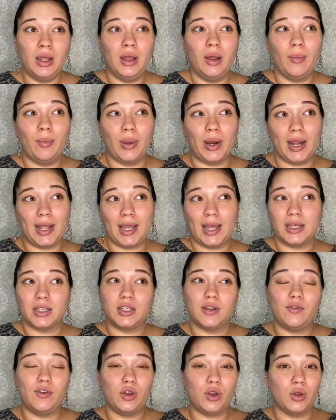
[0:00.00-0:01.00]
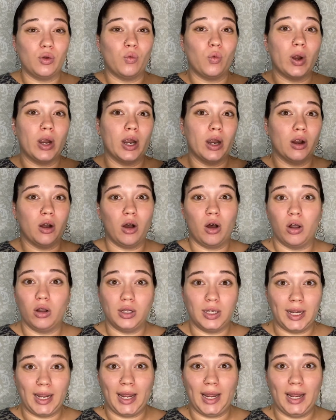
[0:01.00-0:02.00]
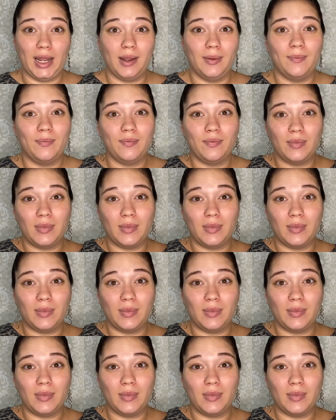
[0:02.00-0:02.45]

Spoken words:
but I guess if you can wear it all day,